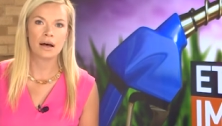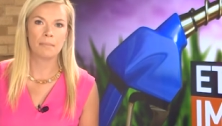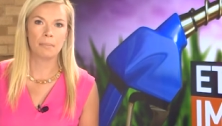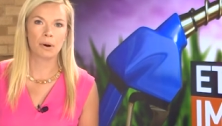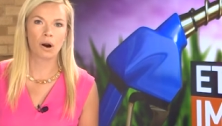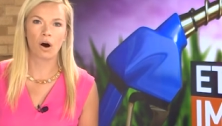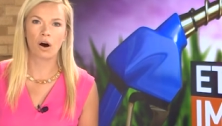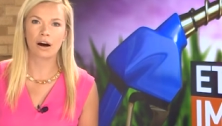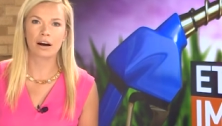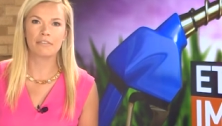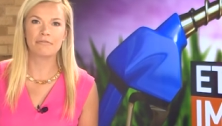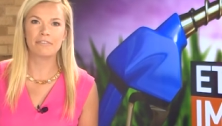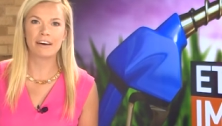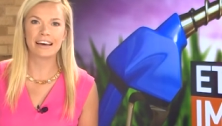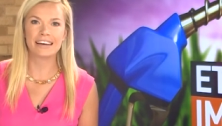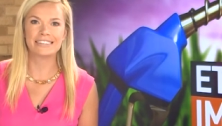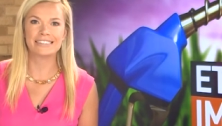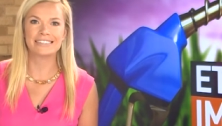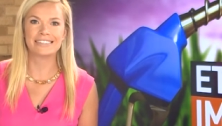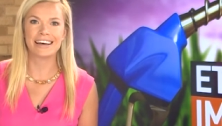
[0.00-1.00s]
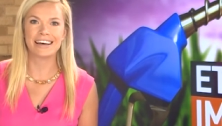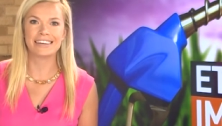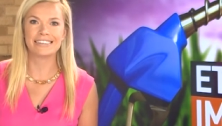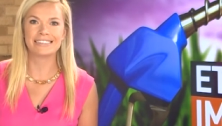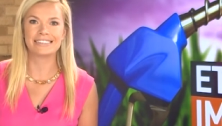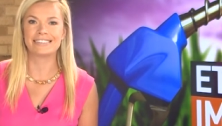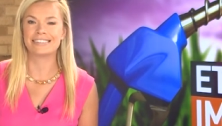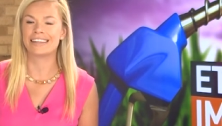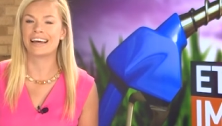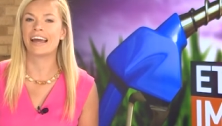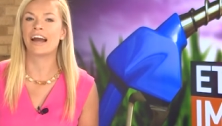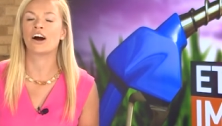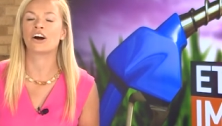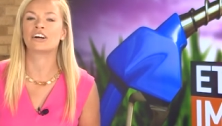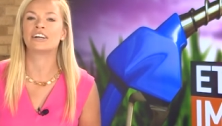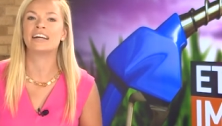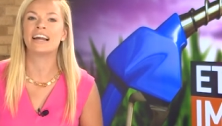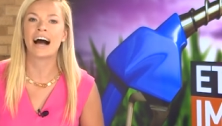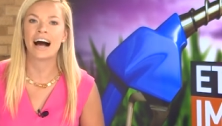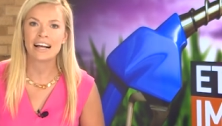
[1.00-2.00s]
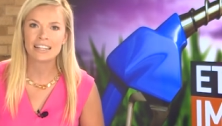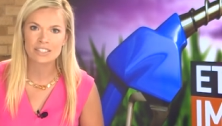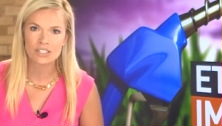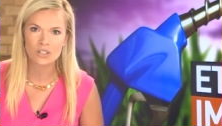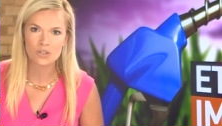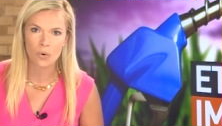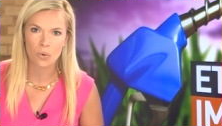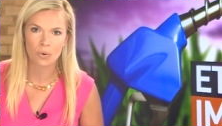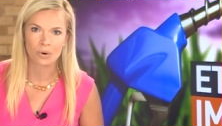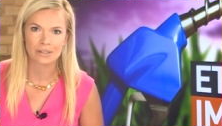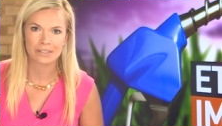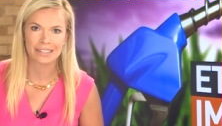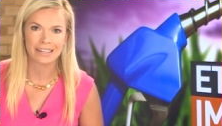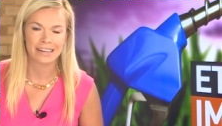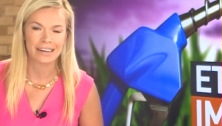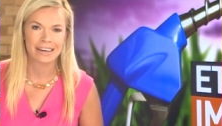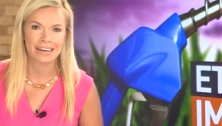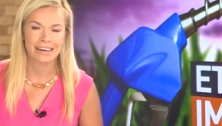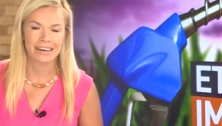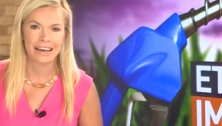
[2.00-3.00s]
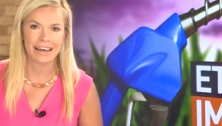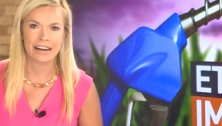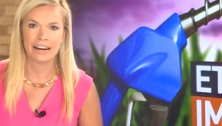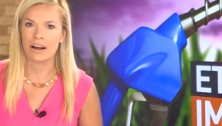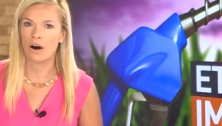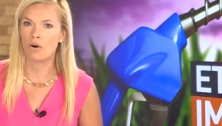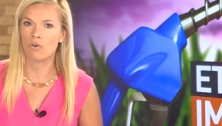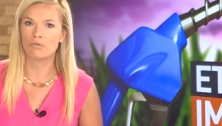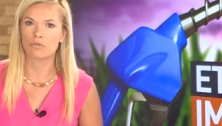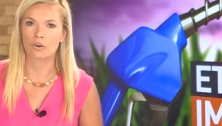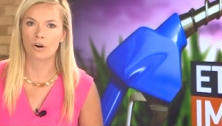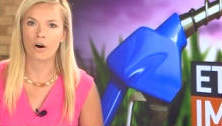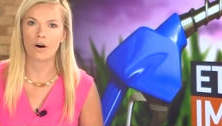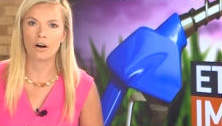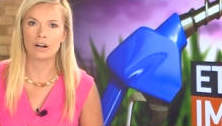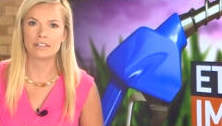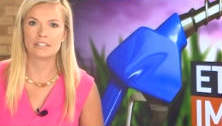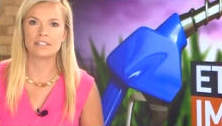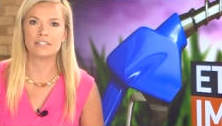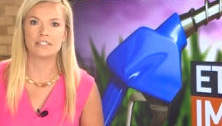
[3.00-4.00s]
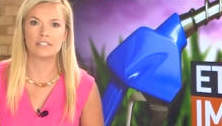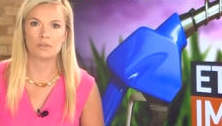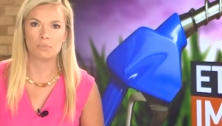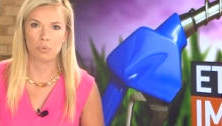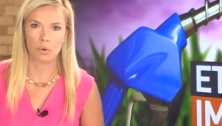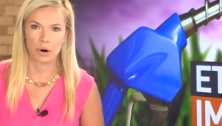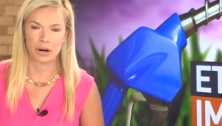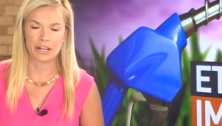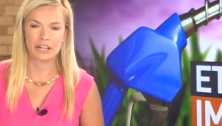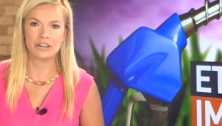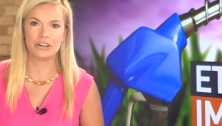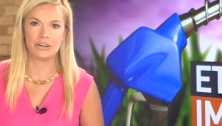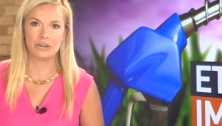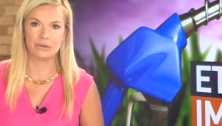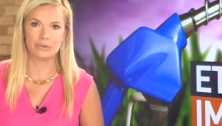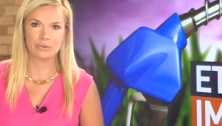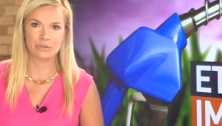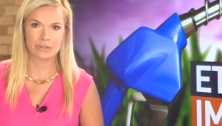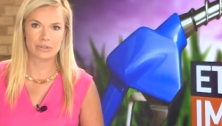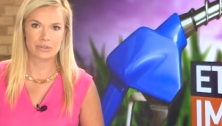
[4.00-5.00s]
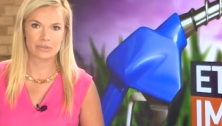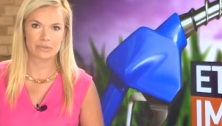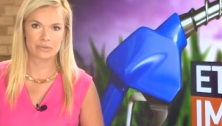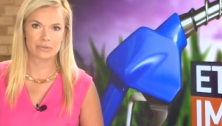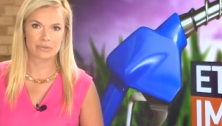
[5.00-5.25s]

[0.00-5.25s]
but RFA says they are not sold, and overall, it's disappointing news.